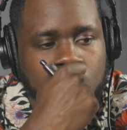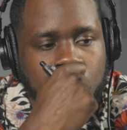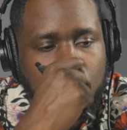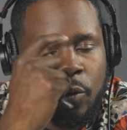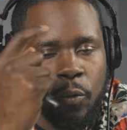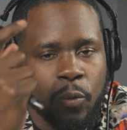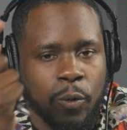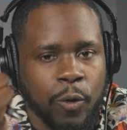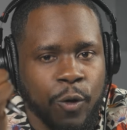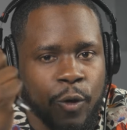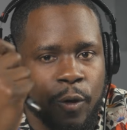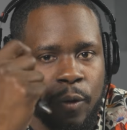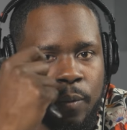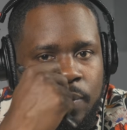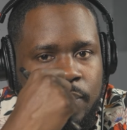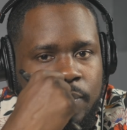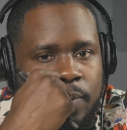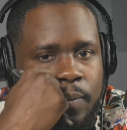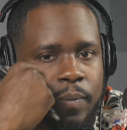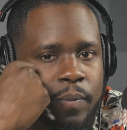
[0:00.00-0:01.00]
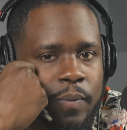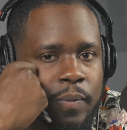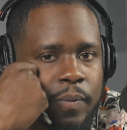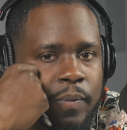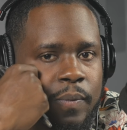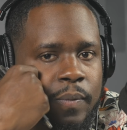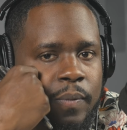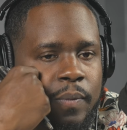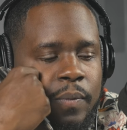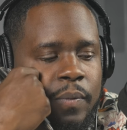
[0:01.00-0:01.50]
the world.
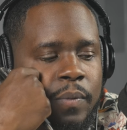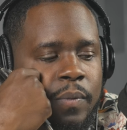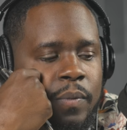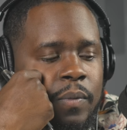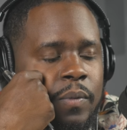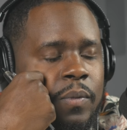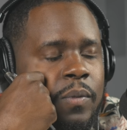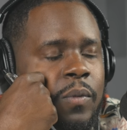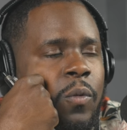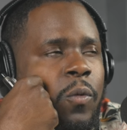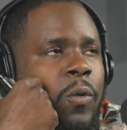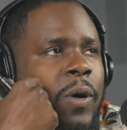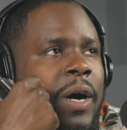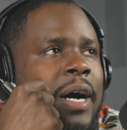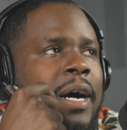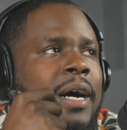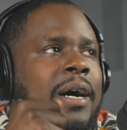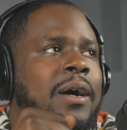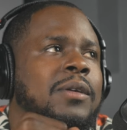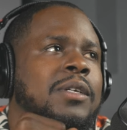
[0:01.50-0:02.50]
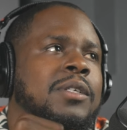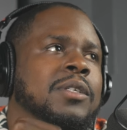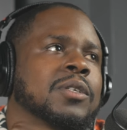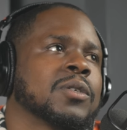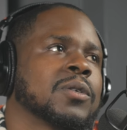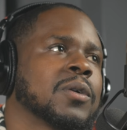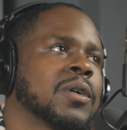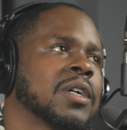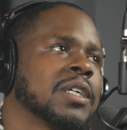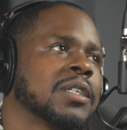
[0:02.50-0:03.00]
Wow, this is
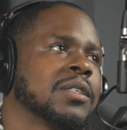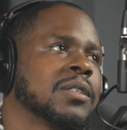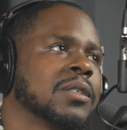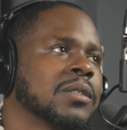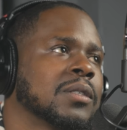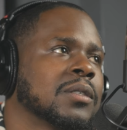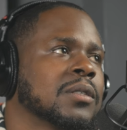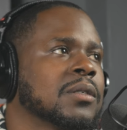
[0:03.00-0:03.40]
crazy.